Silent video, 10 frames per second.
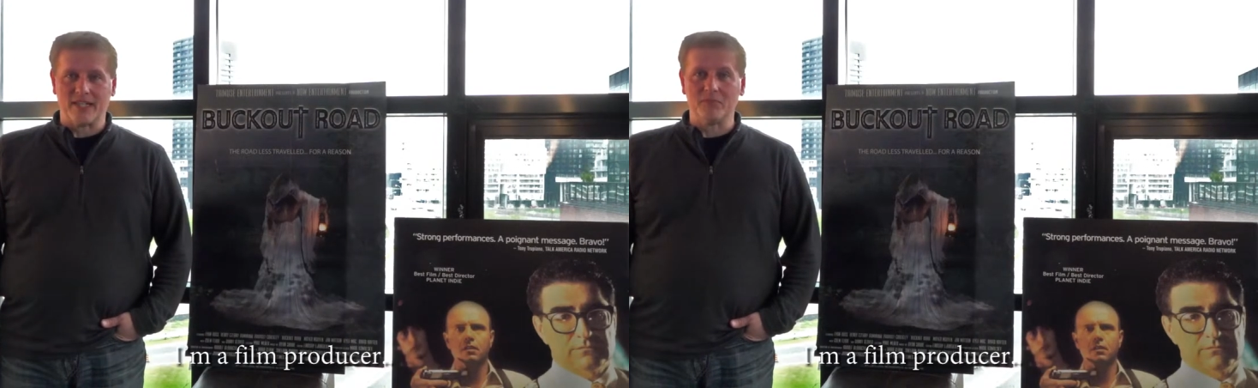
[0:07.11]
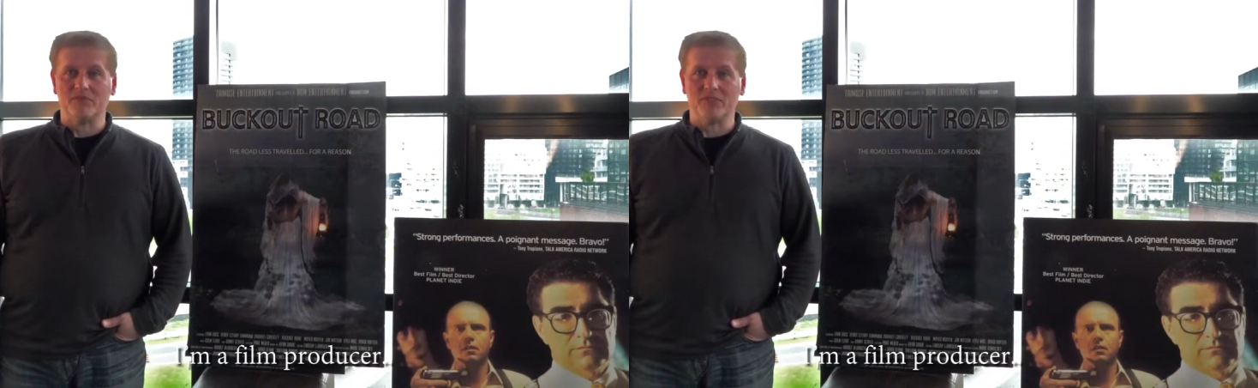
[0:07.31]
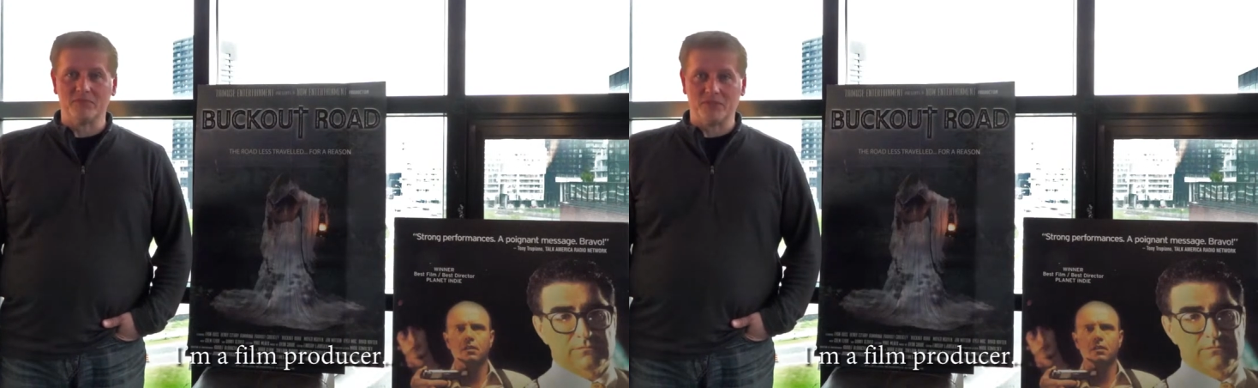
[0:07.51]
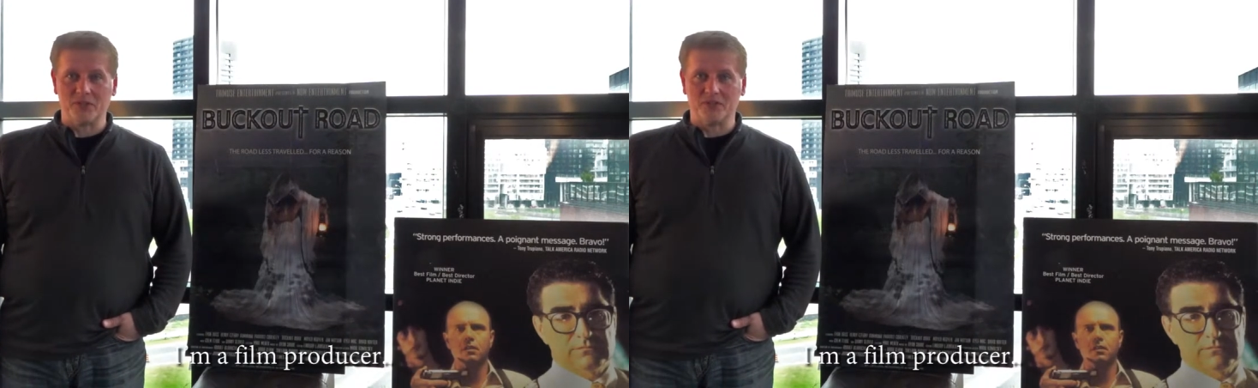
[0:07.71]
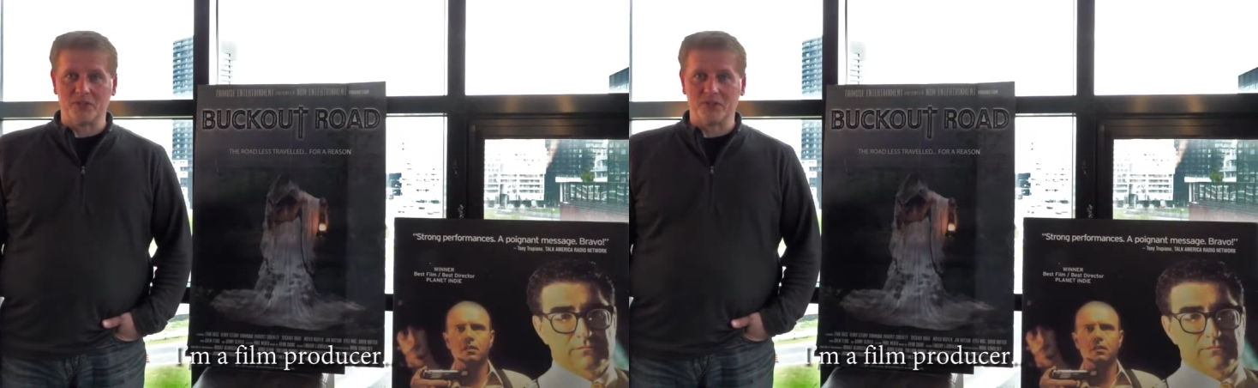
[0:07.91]
Speaker 1: I'm a film
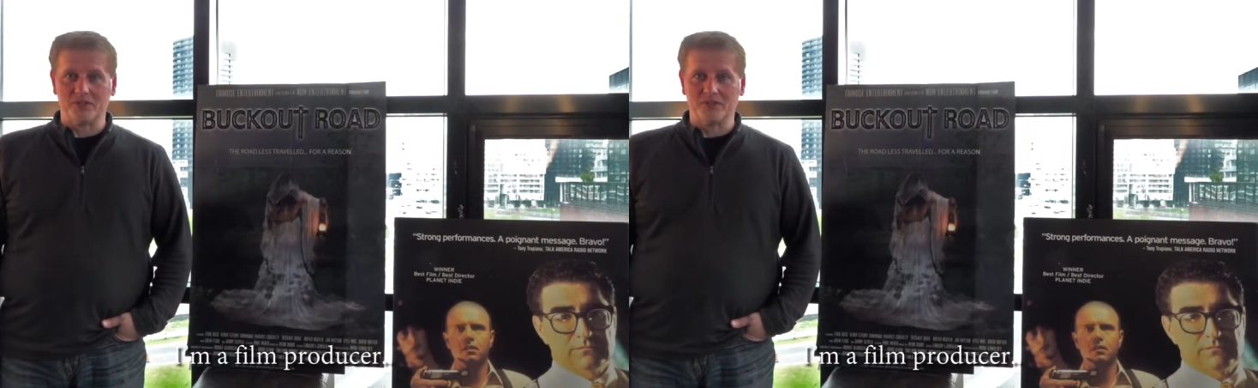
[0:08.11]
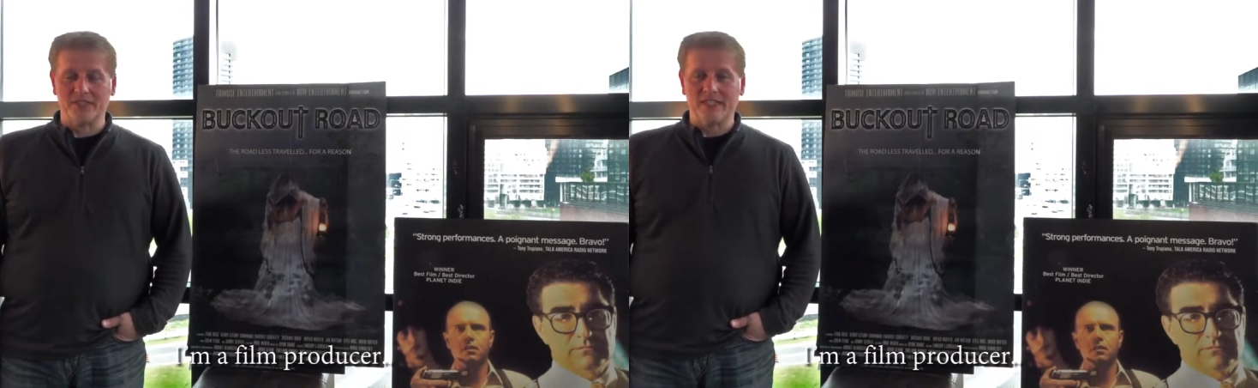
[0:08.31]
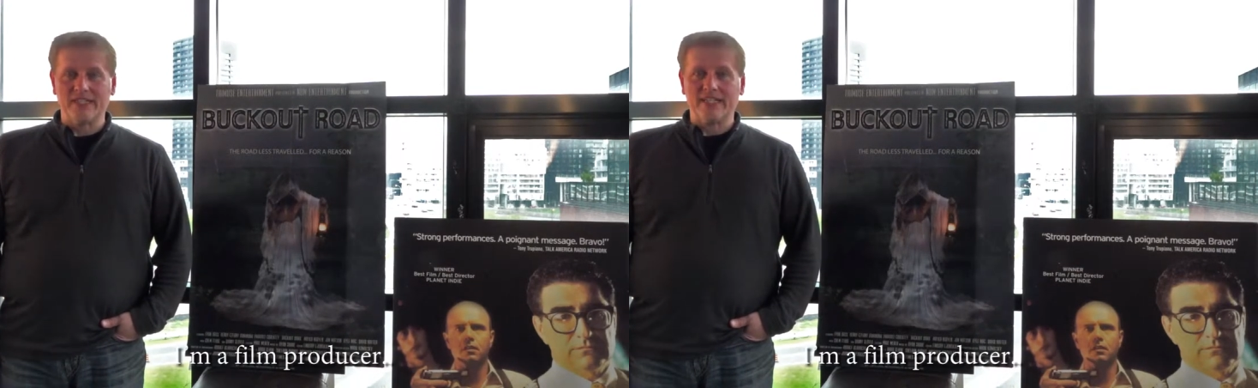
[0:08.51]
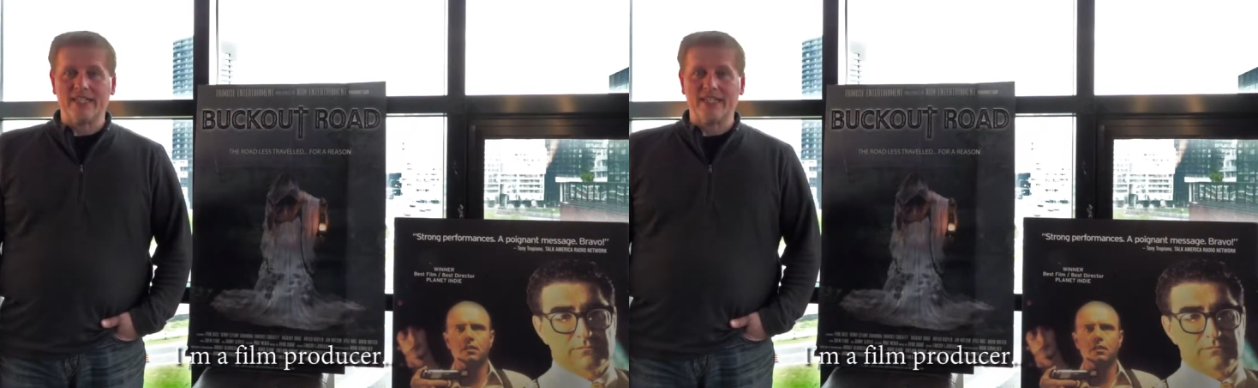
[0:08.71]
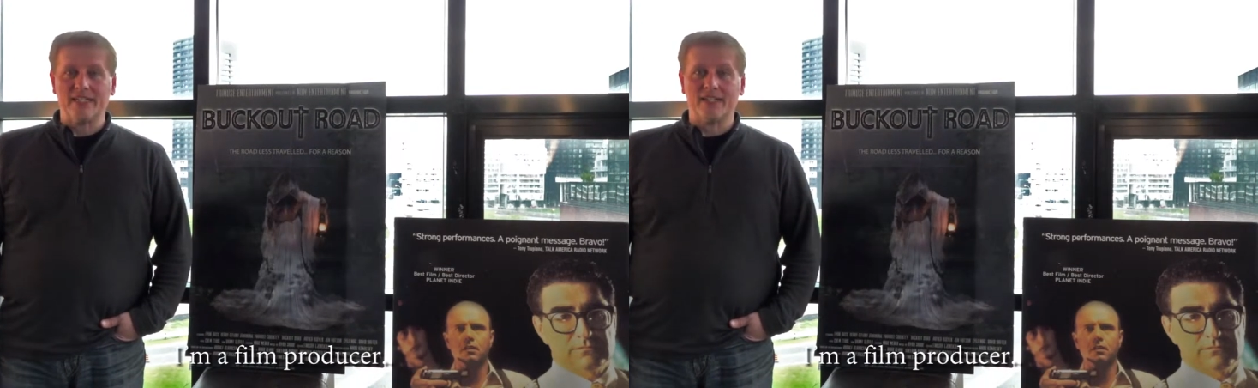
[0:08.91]
producer
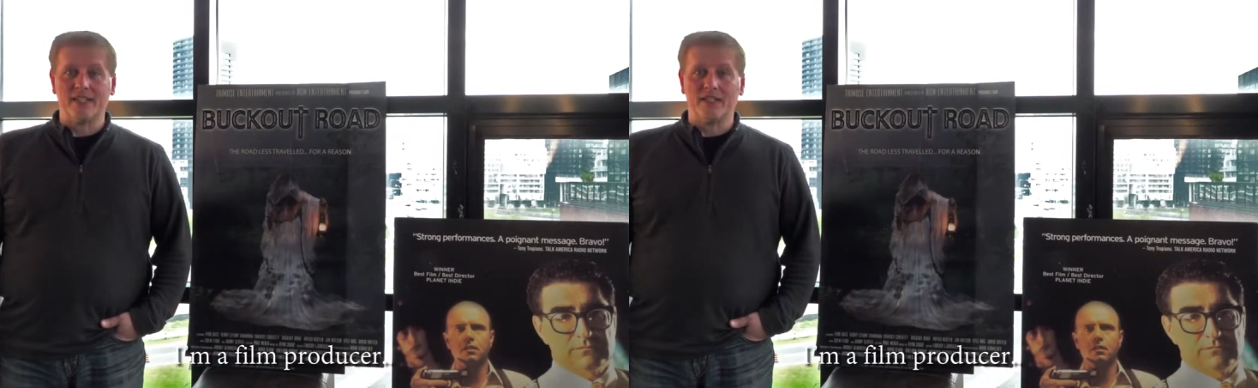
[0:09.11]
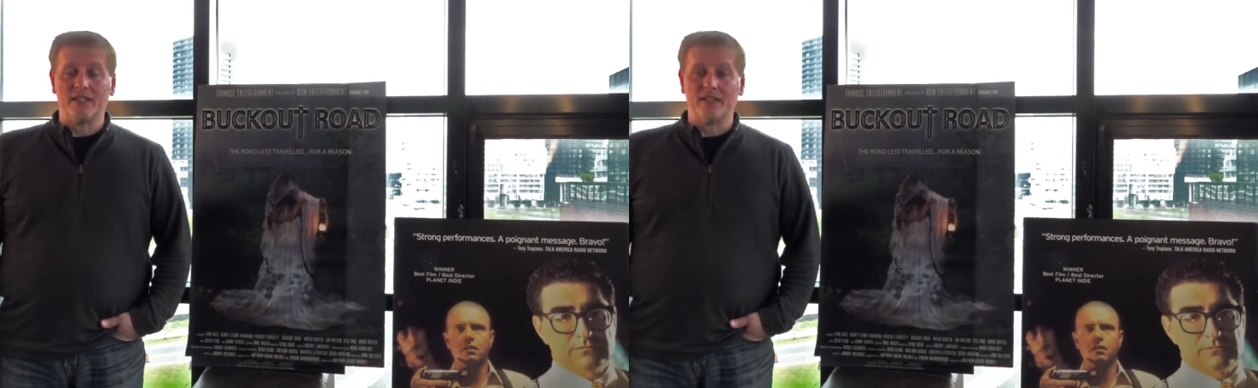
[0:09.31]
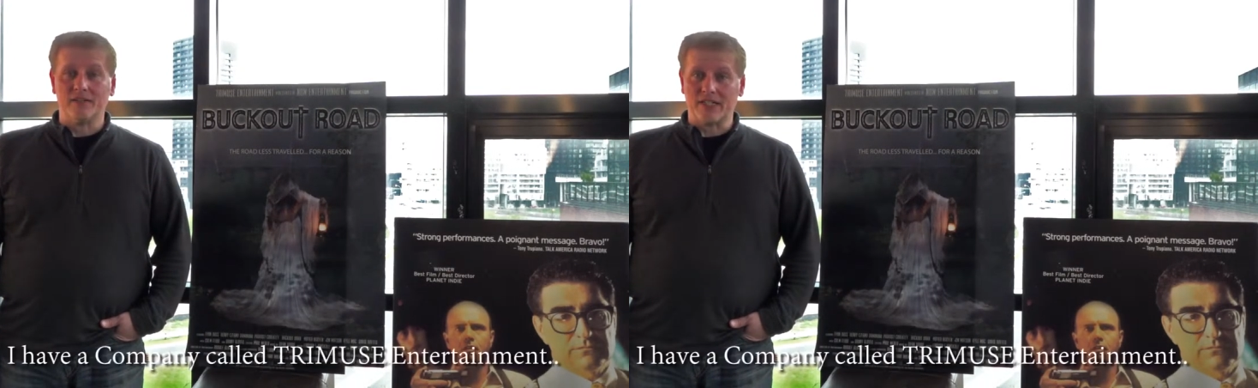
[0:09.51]
uh, of a